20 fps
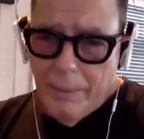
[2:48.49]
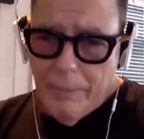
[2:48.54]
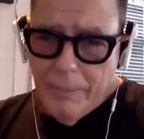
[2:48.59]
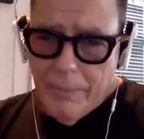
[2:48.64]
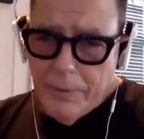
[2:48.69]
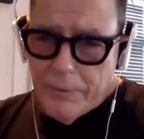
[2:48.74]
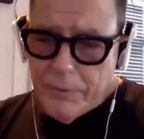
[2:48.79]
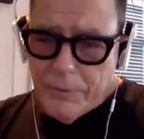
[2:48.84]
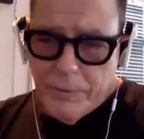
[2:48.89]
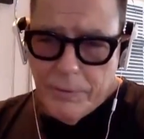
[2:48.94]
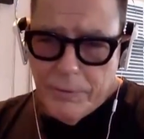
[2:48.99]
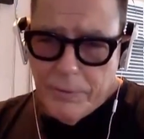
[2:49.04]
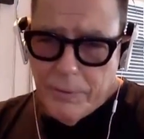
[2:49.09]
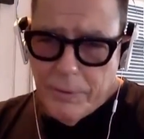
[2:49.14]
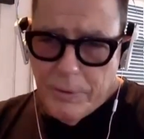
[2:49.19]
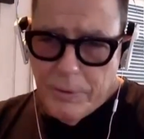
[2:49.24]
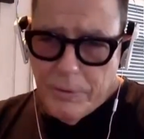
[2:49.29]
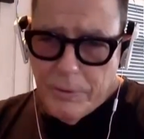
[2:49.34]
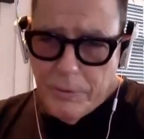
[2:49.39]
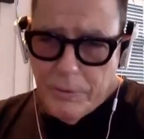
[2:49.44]
This
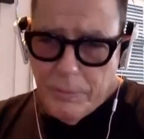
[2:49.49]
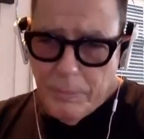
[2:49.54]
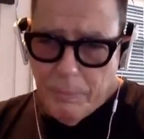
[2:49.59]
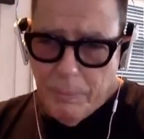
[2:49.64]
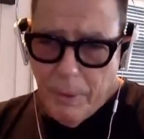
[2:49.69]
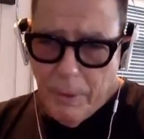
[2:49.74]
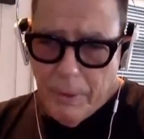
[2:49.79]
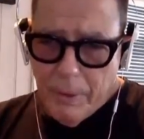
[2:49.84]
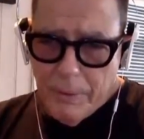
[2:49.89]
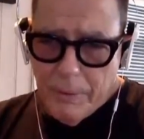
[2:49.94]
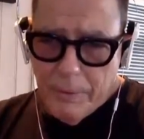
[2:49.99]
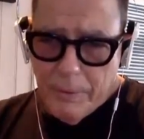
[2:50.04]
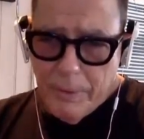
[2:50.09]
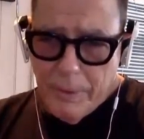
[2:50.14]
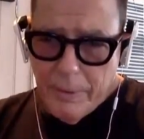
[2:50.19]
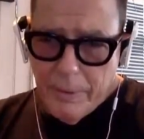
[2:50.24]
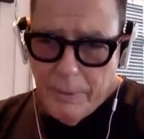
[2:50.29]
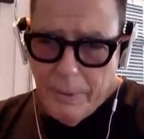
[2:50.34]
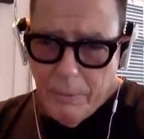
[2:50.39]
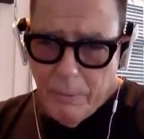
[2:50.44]
is a party
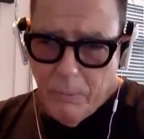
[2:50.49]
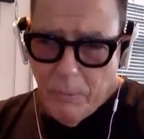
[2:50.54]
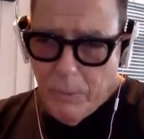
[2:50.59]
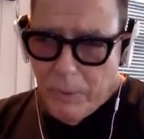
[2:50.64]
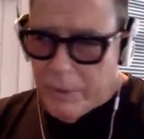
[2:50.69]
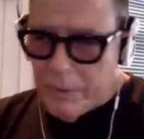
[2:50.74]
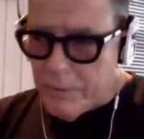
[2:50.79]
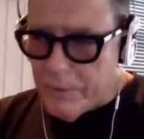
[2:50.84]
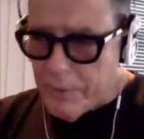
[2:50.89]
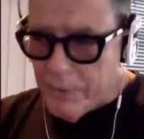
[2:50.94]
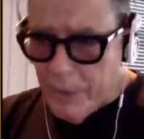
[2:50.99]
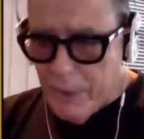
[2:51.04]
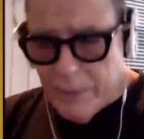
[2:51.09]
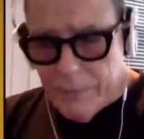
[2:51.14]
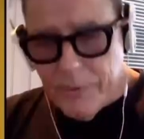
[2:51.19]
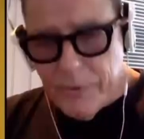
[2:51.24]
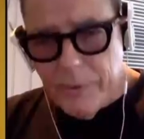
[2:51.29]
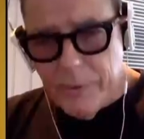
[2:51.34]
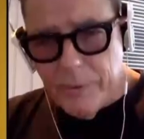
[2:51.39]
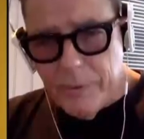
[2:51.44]
that wears
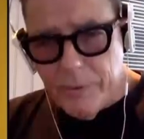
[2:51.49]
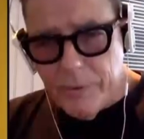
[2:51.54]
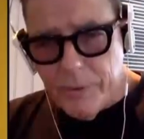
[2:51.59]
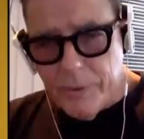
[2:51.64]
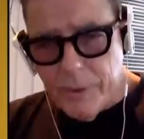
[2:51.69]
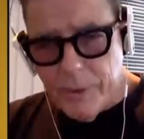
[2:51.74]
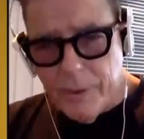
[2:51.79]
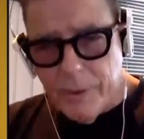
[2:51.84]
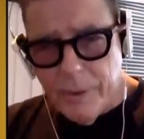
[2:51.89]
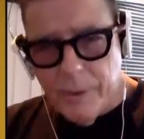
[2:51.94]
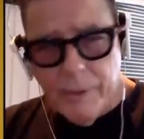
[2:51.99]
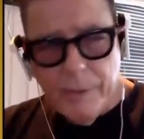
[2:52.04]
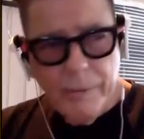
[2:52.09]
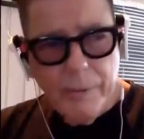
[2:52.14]
Nazi insignia,